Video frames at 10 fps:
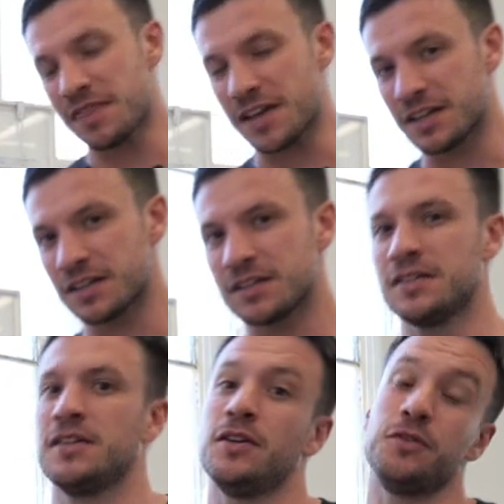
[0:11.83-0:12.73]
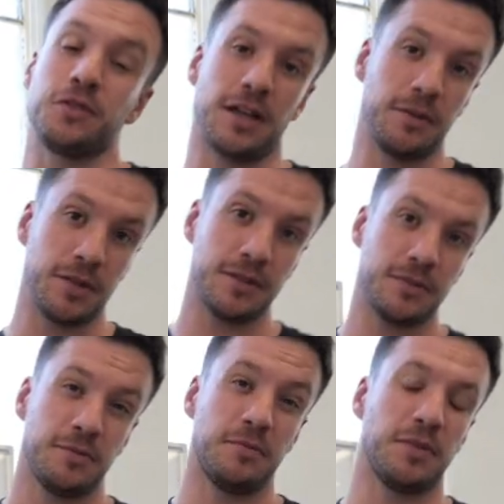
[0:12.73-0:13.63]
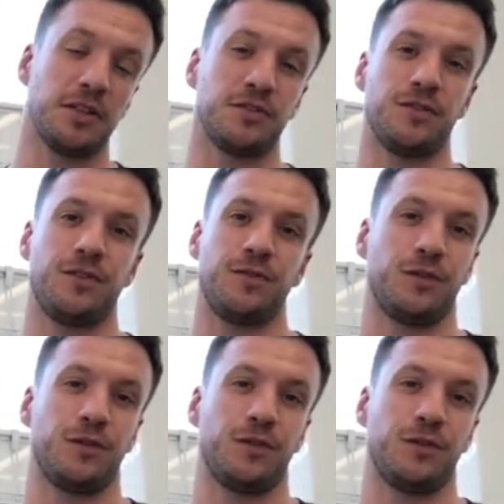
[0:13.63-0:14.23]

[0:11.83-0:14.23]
thing to calibrate, but it's